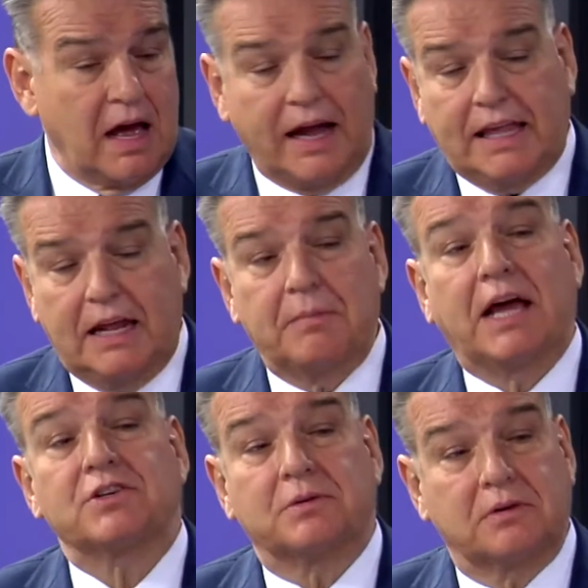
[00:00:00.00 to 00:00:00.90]
I can't
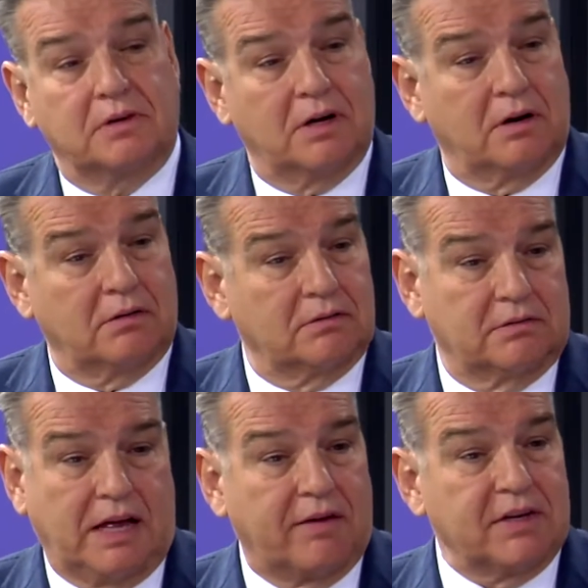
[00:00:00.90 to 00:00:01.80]
imagine,
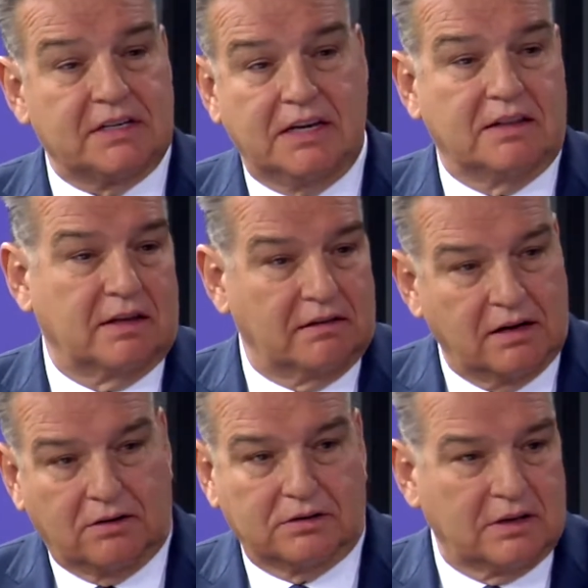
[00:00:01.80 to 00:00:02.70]
having teeth that,
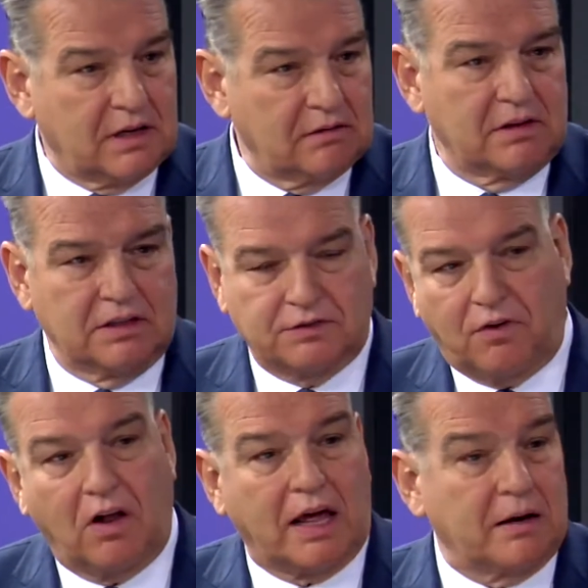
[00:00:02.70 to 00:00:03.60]
just
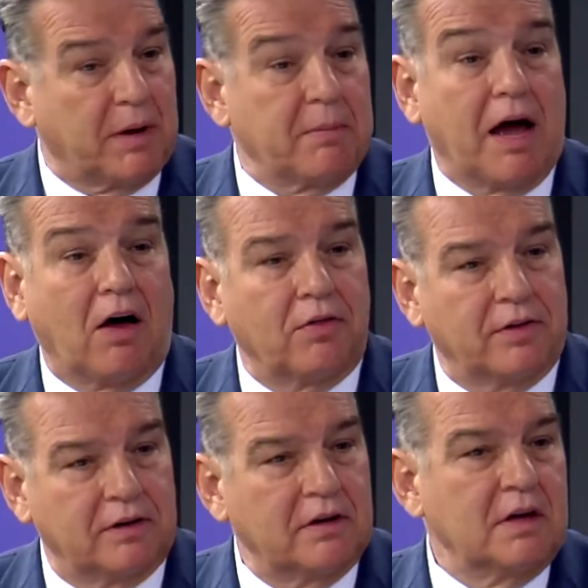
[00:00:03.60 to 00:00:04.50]
fall out of my mouth,
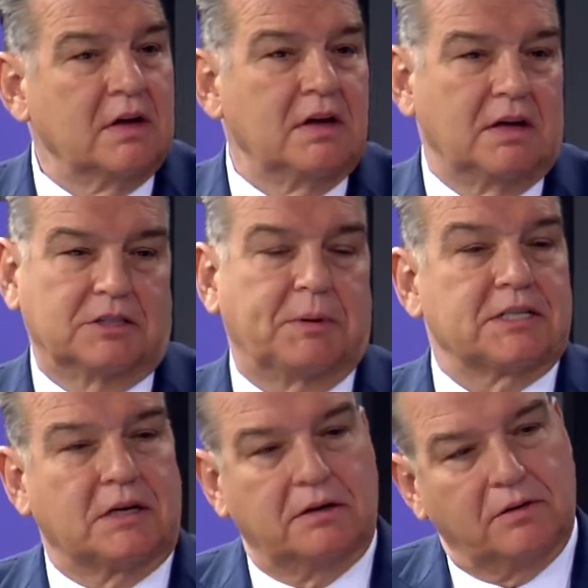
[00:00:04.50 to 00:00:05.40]
and
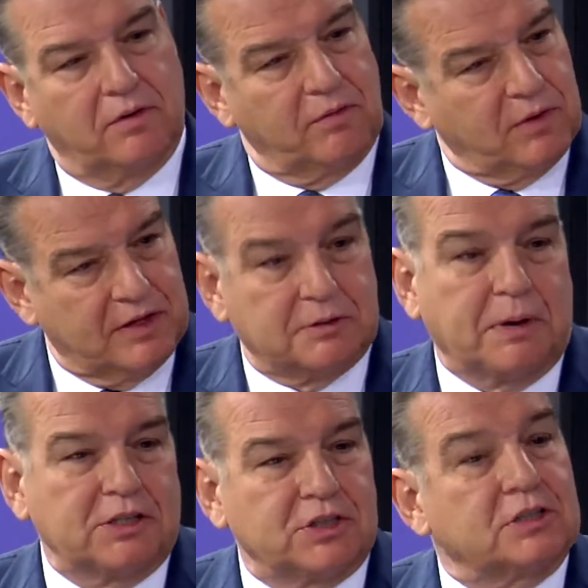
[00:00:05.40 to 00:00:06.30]
especially with his
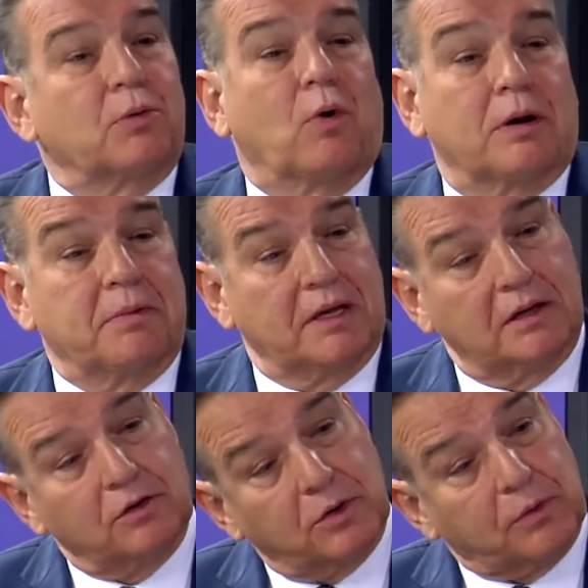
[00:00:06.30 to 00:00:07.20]
penchant to want to be
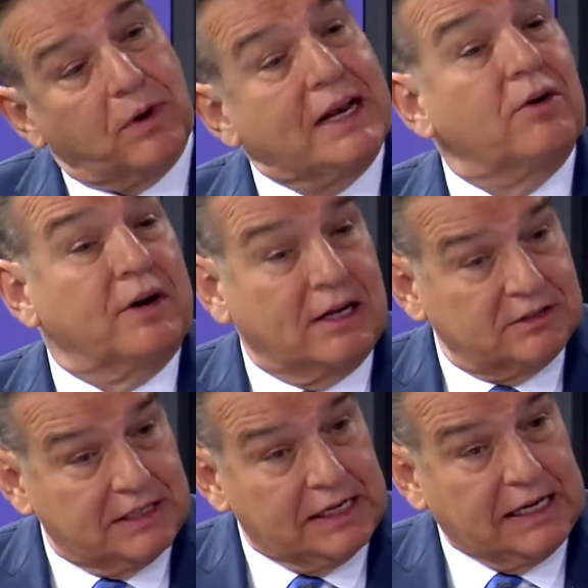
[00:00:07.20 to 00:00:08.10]
doing radio
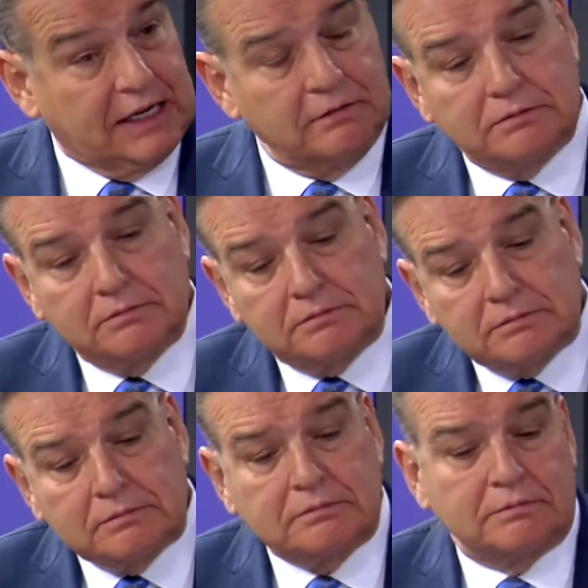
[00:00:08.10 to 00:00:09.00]
announcing again.
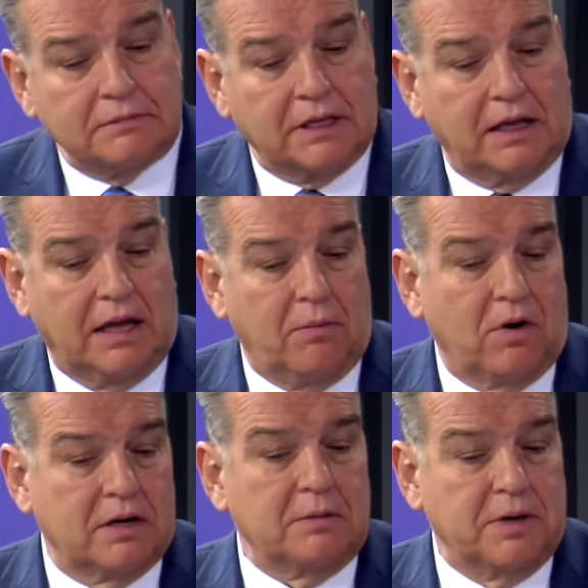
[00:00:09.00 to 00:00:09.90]
He
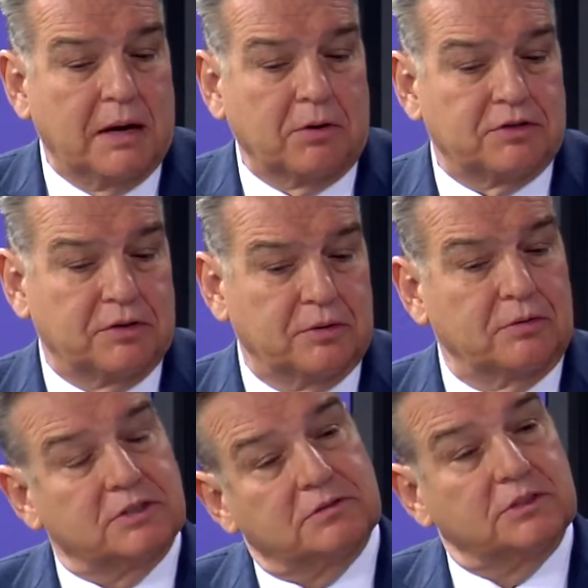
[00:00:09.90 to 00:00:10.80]
wanted to be able
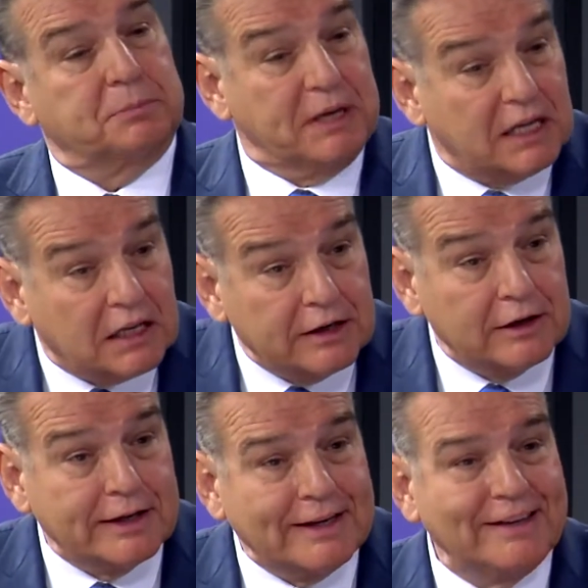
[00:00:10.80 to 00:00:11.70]
to speak
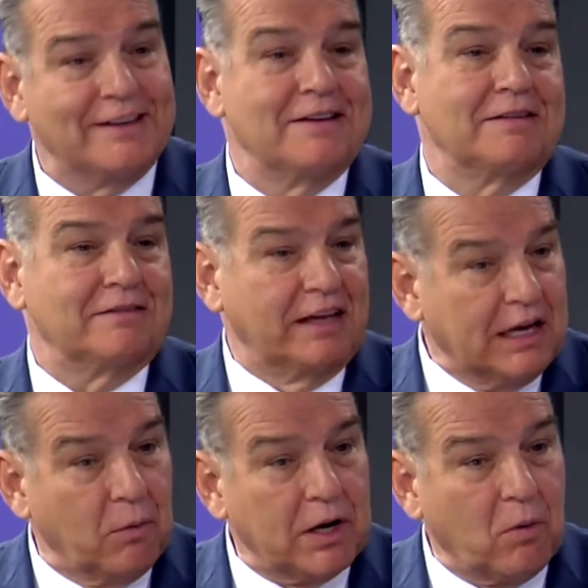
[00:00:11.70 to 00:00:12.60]
clearly,
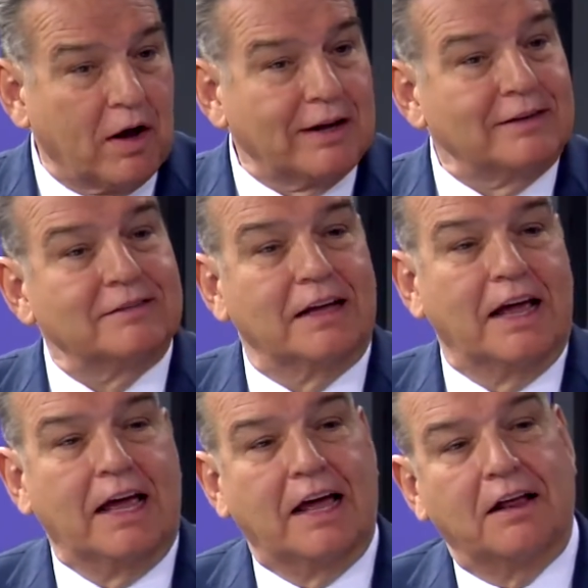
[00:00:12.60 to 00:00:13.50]
eat what he wanted,
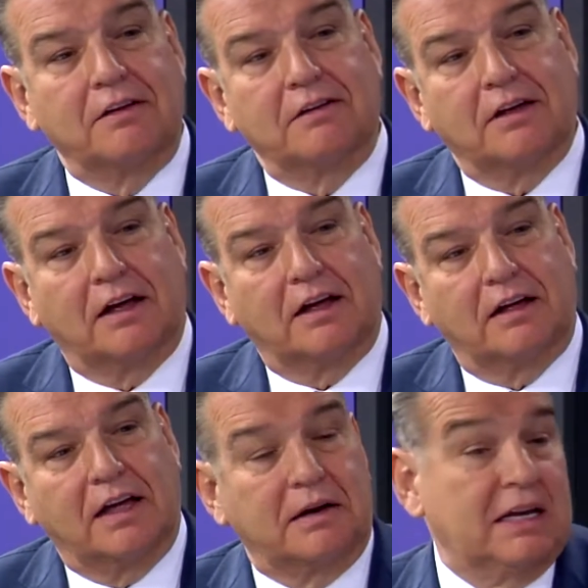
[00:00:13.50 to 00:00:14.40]

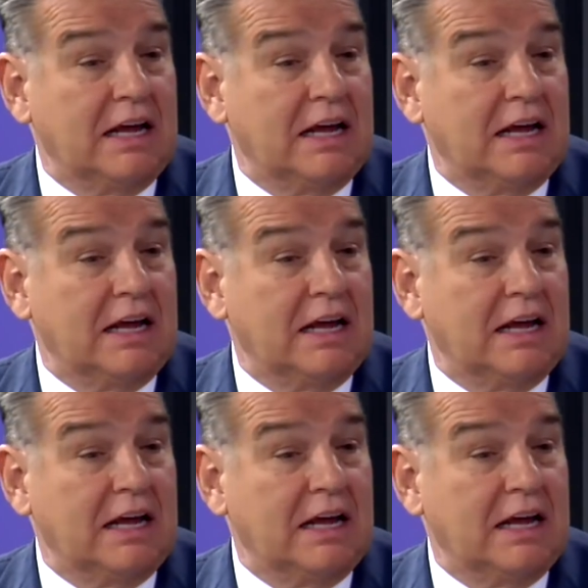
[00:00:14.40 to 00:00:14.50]
and eat